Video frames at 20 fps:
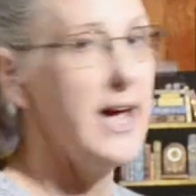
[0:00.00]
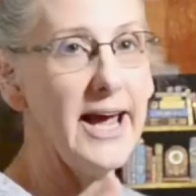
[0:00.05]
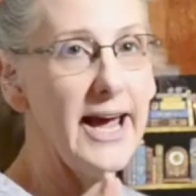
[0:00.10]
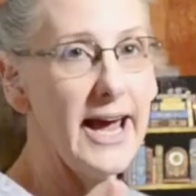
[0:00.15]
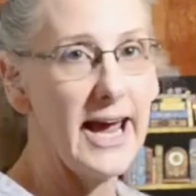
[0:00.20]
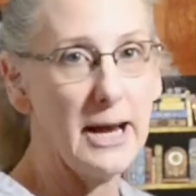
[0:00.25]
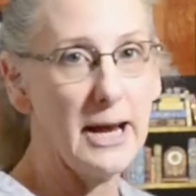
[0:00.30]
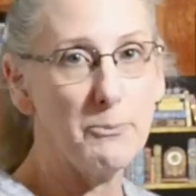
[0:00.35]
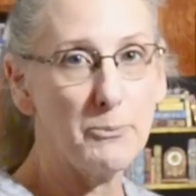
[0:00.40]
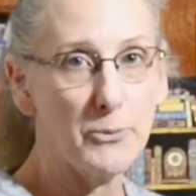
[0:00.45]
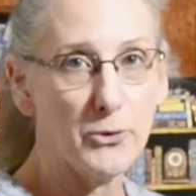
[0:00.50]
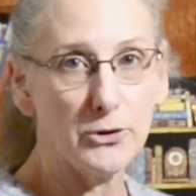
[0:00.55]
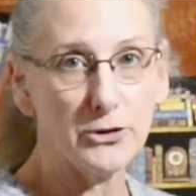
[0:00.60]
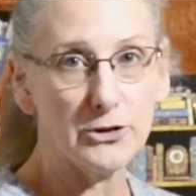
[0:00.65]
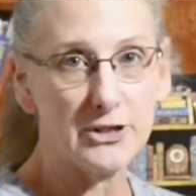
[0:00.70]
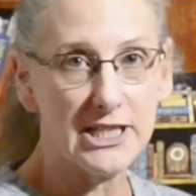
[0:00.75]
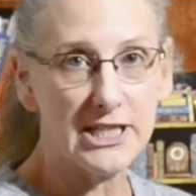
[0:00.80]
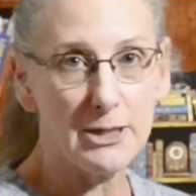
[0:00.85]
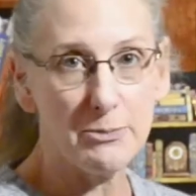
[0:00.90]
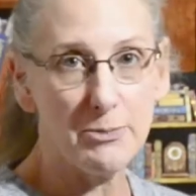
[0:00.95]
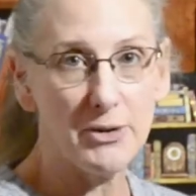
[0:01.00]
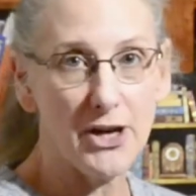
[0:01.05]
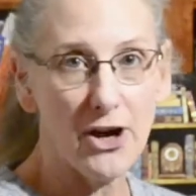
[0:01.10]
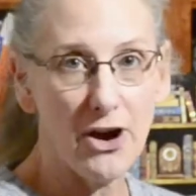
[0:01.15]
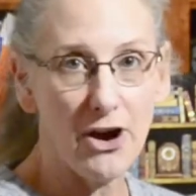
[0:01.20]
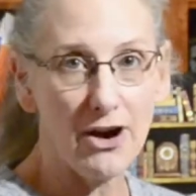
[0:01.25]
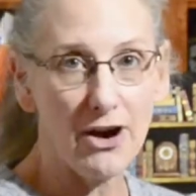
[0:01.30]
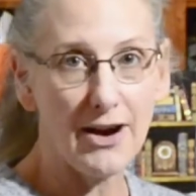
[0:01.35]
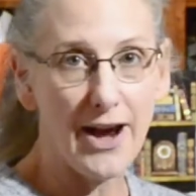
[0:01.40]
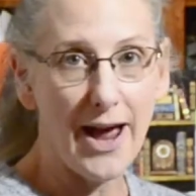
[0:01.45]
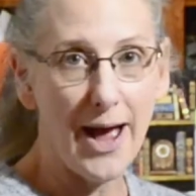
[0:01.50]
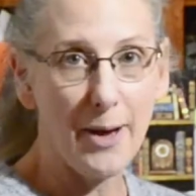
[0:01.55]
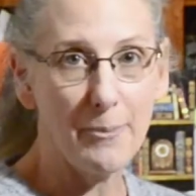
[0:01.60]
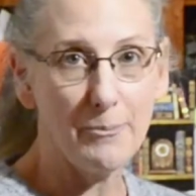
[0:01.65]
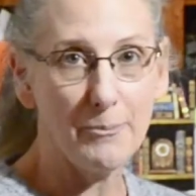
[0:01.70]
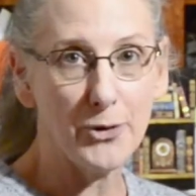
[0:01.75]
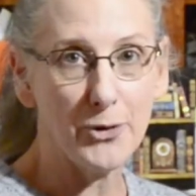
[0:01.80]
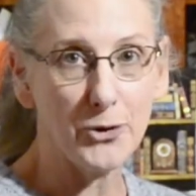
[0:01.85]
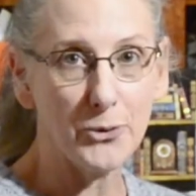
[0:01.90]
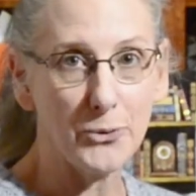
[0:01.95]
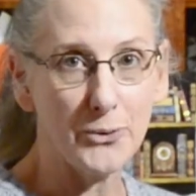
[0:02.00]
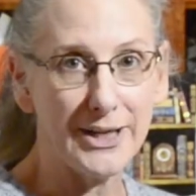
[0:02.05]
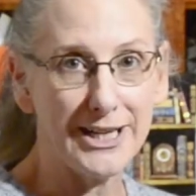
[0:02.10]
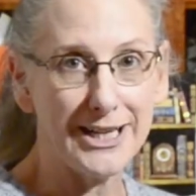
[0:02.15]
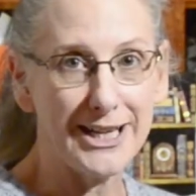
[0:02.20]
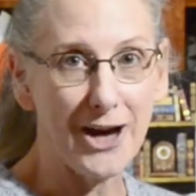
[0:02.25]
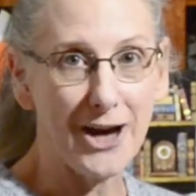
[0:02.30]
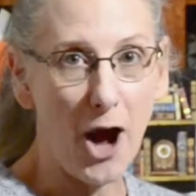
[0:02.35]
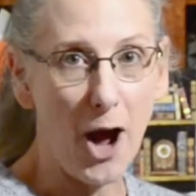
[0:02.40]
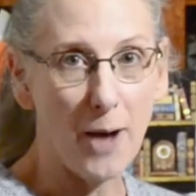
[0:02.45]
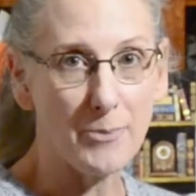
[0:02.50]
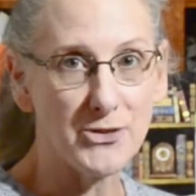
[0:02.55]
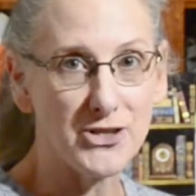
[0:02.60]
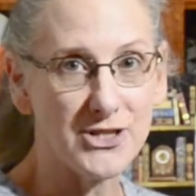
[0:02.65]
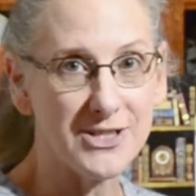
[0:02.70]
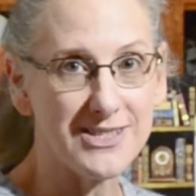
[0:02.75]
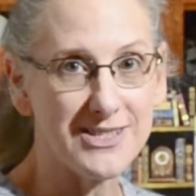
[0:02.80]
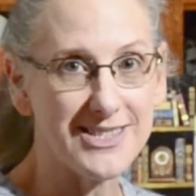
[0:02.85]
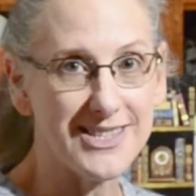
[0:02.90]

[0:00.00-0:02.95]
April TBR and book reading options.